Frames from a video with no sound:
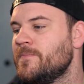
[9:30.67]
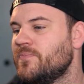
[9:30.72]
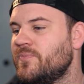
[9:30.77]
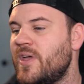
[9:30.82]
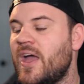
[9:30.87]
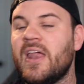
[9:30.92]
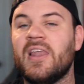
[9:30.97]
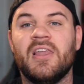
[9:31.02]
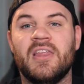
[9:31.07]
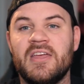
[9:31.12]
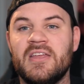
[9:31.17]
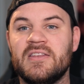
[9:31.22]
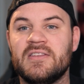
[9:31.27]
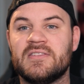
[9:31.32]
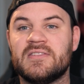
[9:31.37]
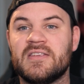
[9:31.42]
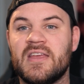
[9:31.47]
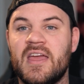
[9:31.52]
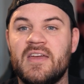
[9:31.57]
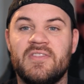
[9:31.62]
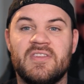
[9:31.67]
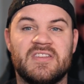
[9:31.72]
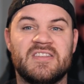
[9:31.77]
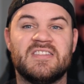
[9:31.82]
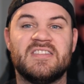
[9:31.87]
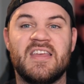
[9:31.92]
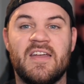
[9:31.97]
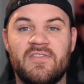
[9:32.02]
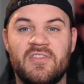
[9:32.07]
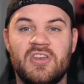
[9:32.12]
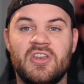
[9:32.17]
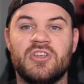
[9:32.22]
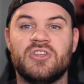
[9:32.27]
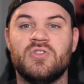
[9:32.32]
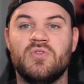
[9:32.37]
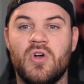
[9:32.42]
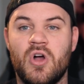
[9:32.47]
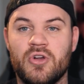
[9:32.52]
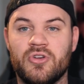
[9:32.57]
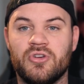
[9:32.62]
that lens and the 70 to
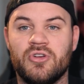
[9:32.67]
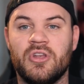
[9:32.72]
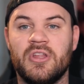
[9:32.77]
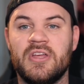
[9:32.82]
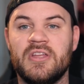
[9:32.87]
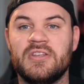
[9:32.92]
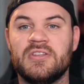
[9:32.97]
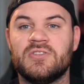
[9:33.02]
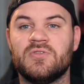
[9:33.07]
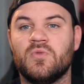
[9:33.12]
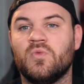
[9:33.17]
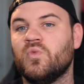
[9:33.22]
200 lens,